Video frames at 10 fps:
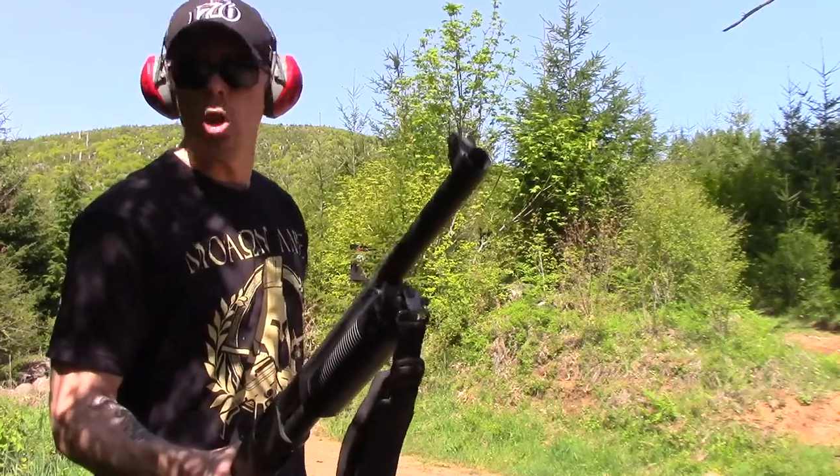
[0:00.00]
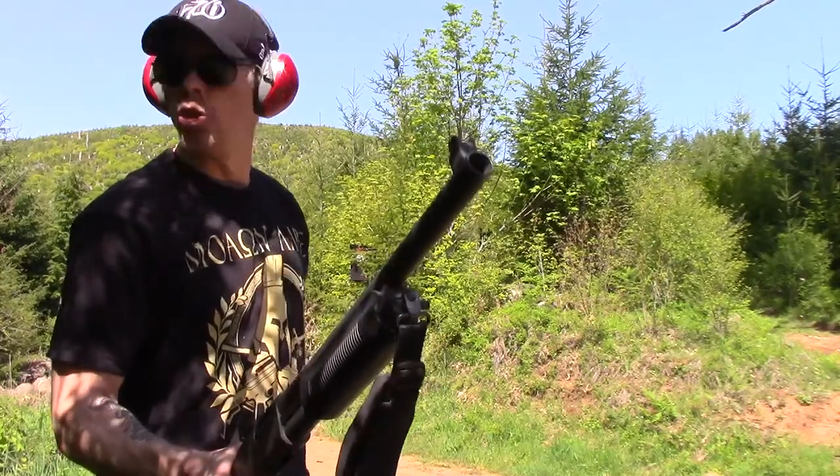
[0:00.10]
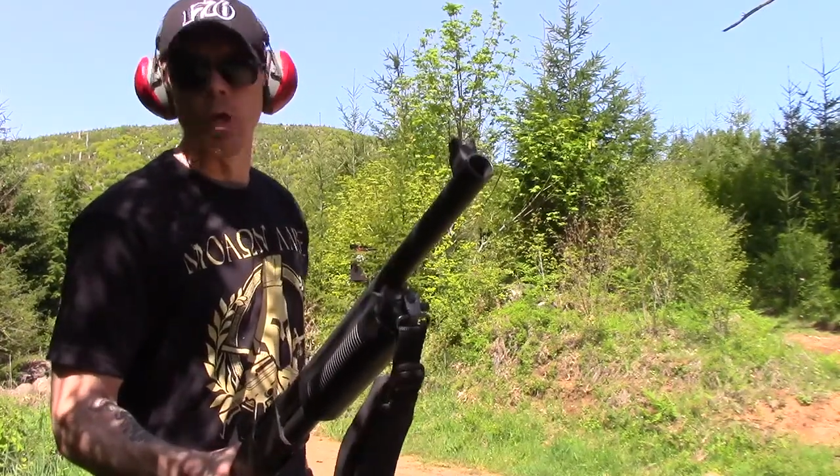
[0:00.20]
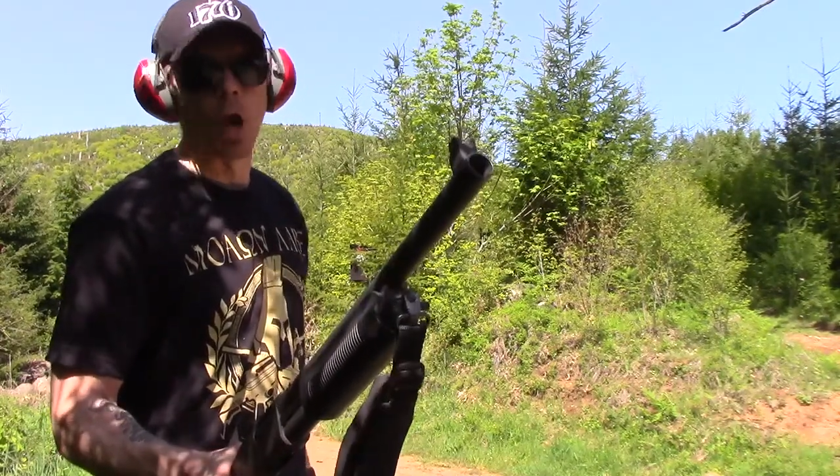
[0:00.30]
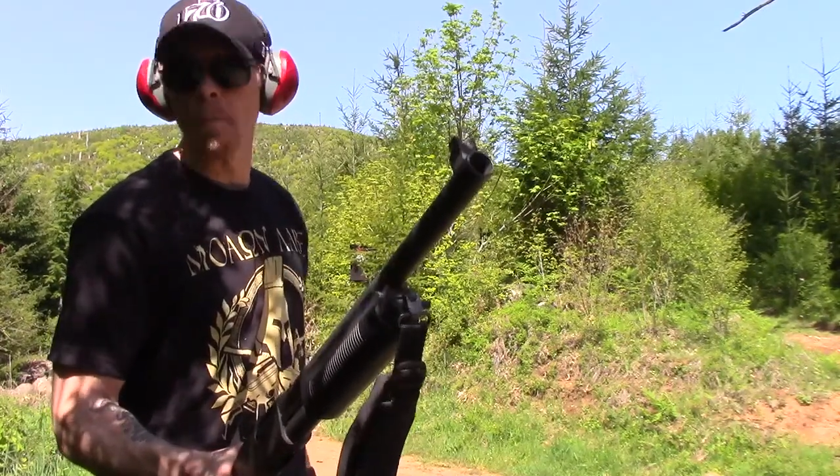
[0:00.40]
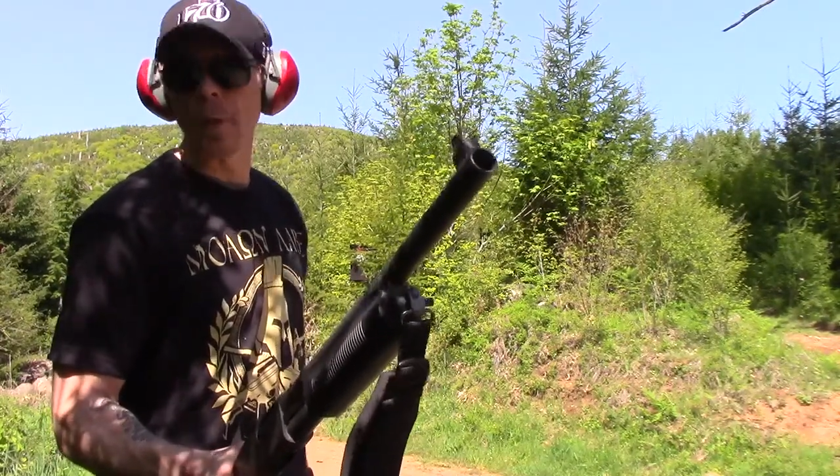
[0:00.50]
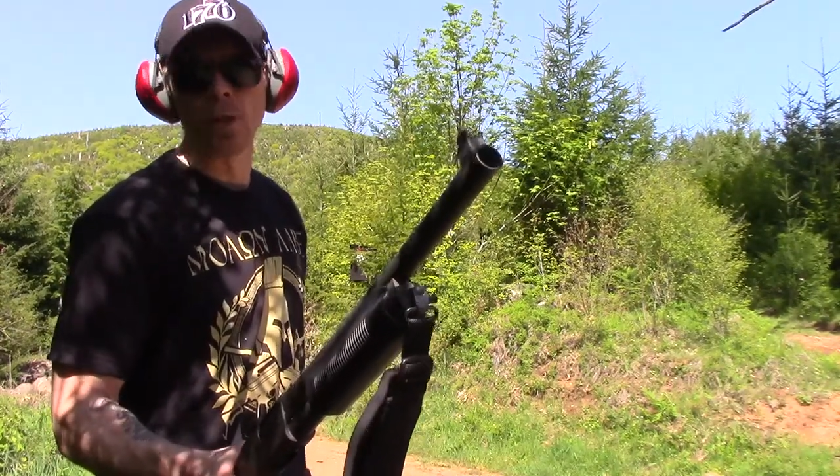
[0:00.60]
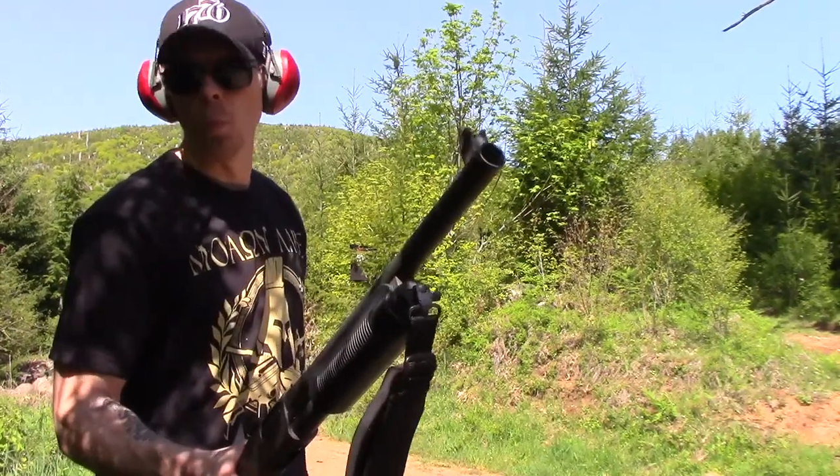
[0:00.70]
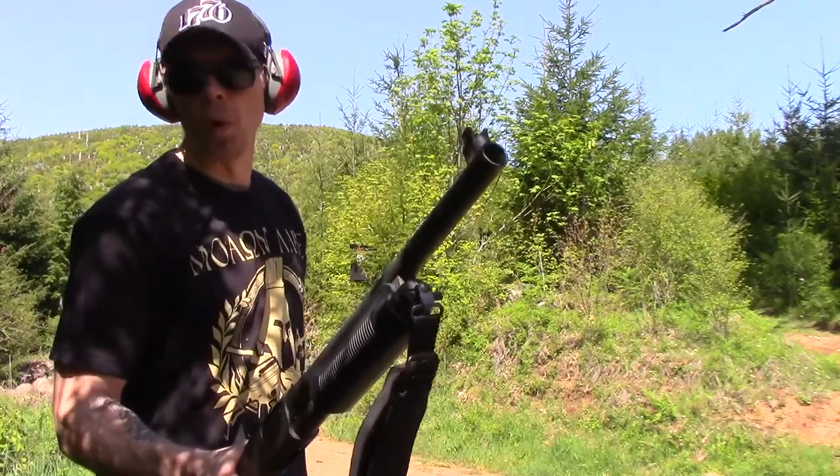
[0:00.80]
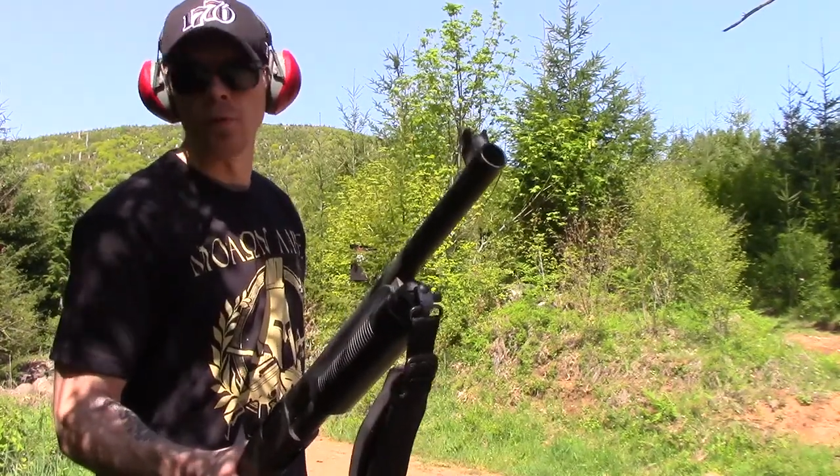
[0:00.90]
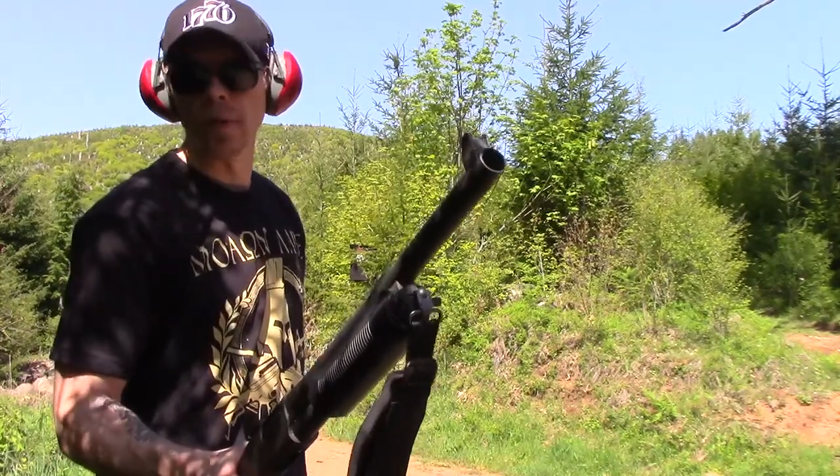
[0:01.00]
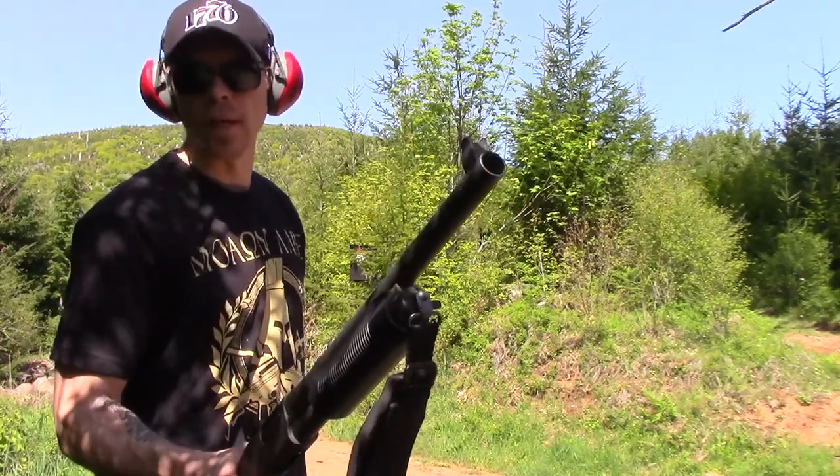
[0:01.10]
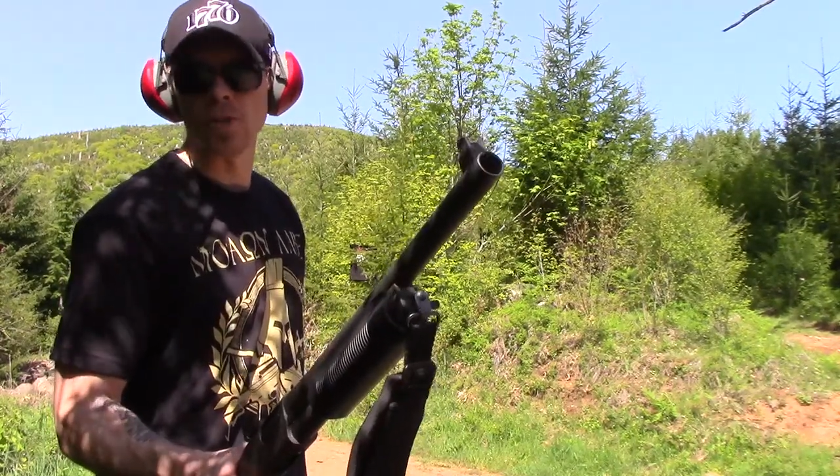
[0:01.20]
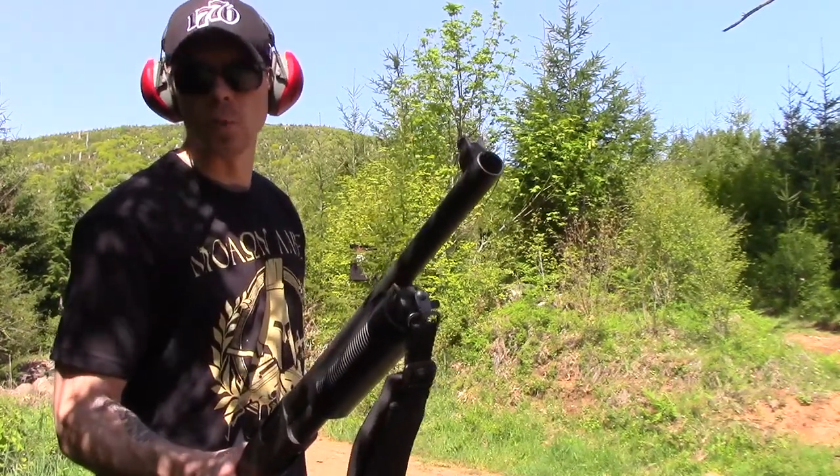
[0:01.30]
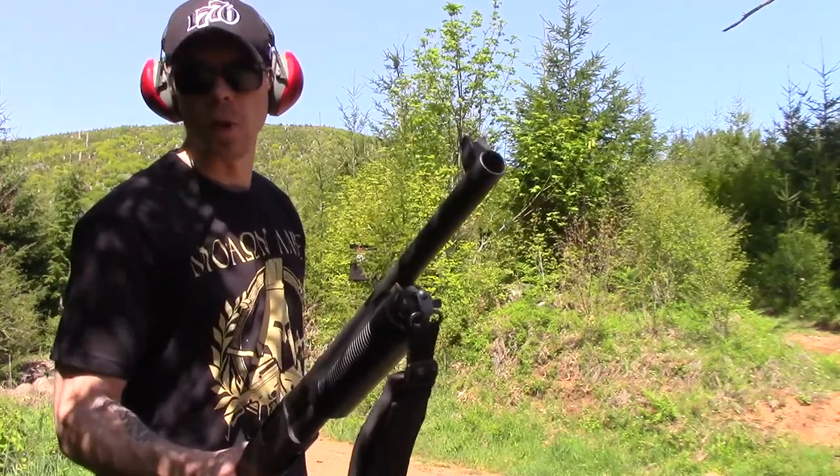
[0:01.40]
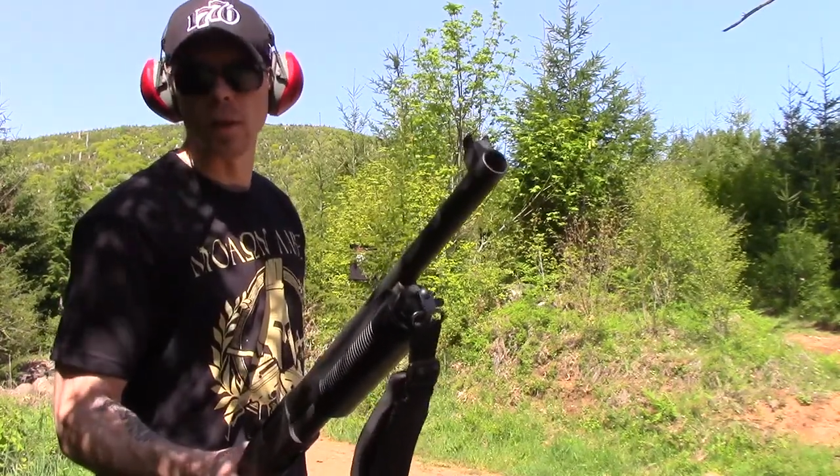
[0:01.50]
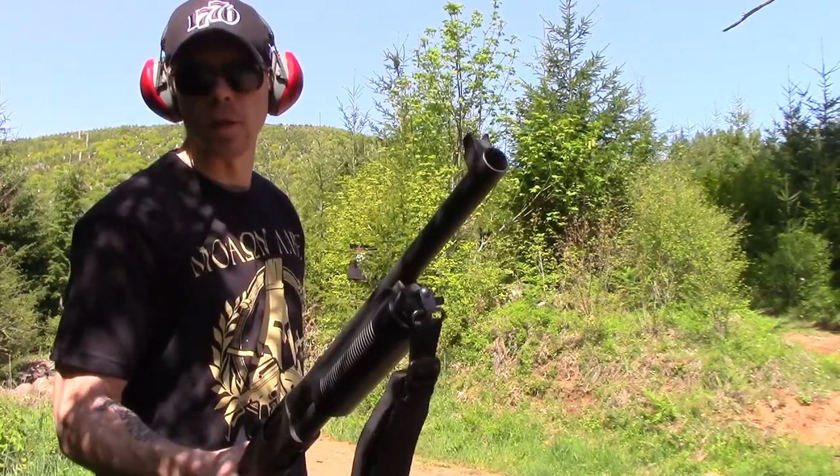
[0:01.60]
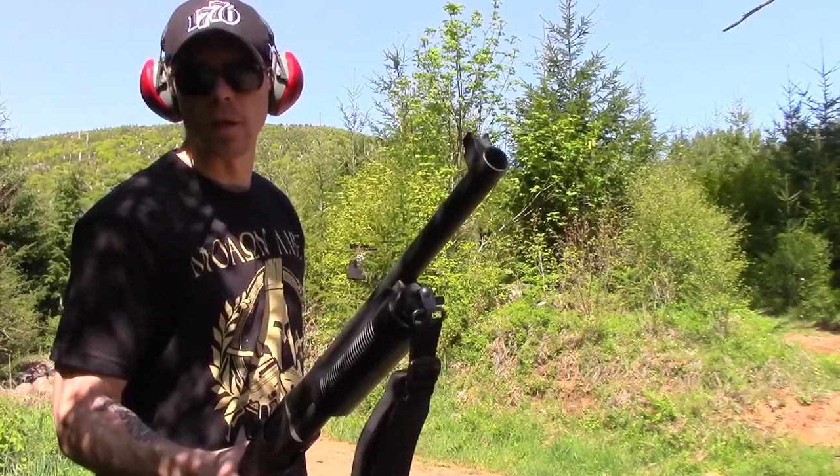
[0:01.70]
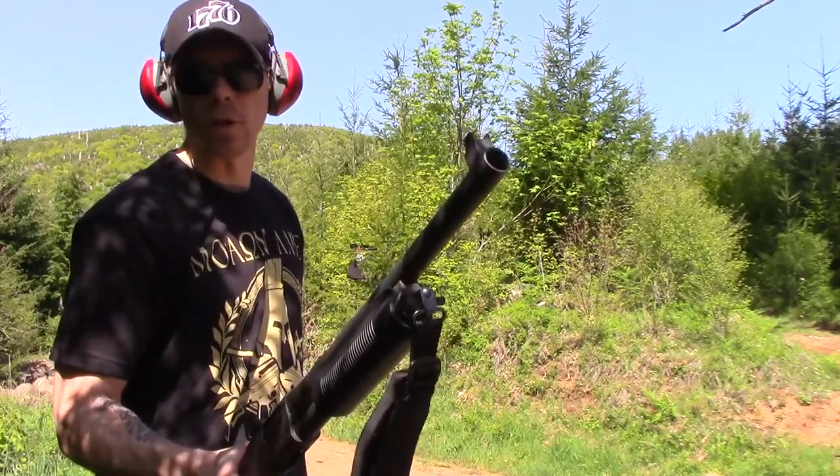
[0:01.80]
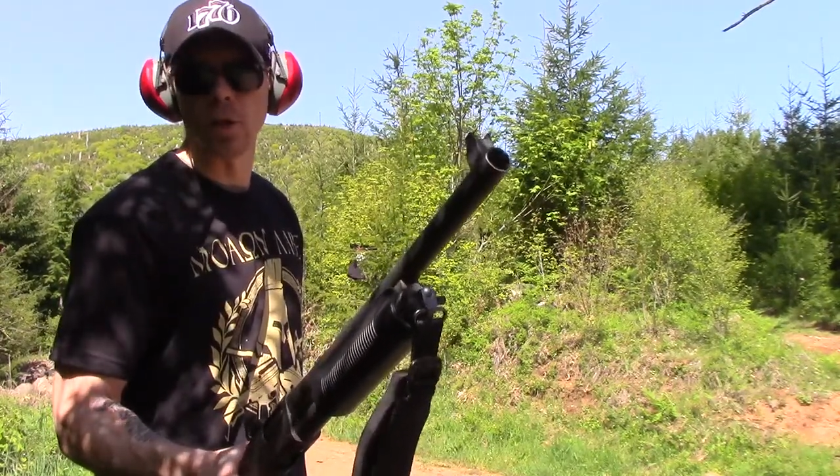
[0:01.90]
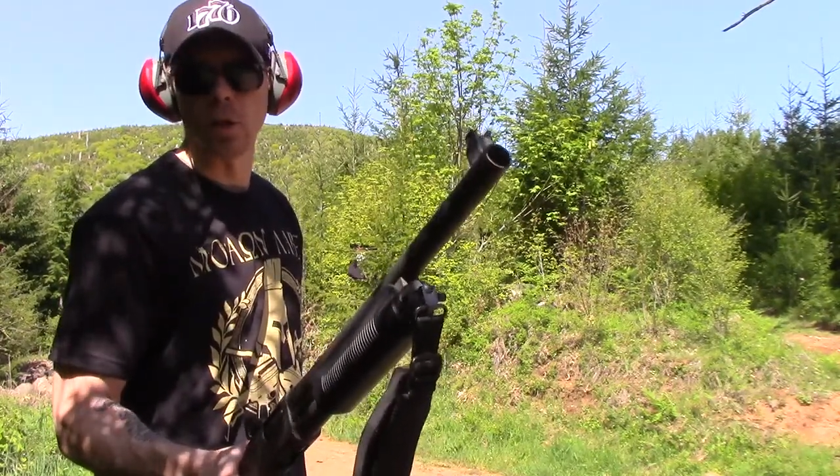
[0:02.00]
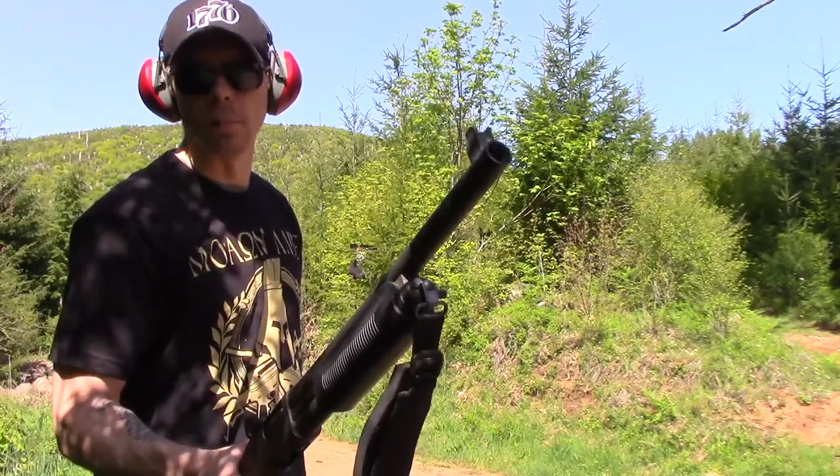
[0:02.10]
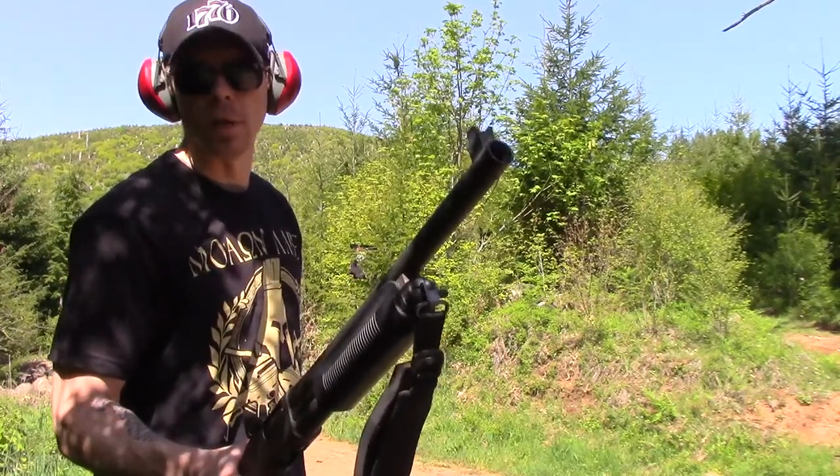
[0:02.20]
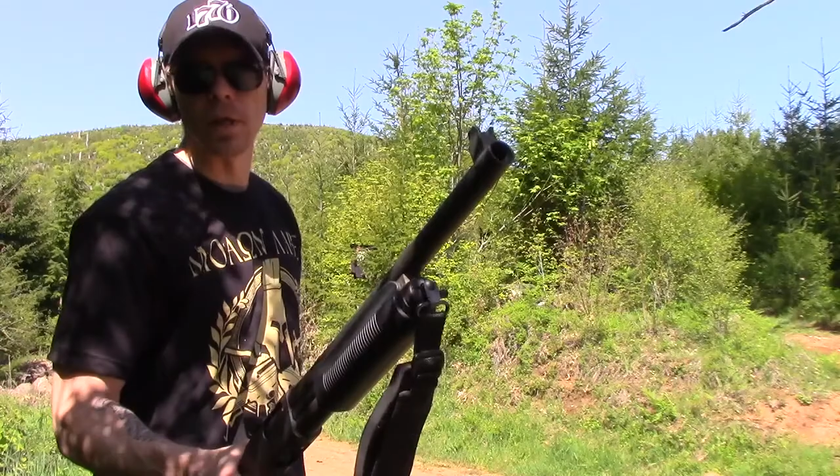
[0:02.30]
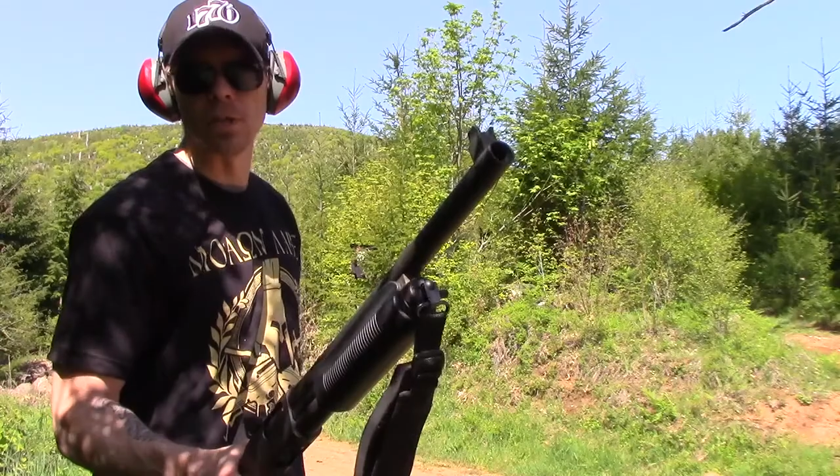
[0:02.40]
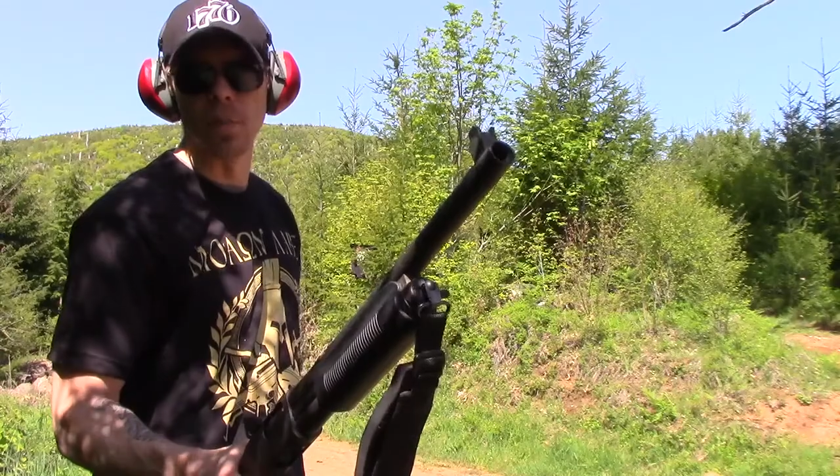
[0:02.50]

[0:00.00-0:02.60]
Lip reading: Don't be the one that has to write a letter to your buddy's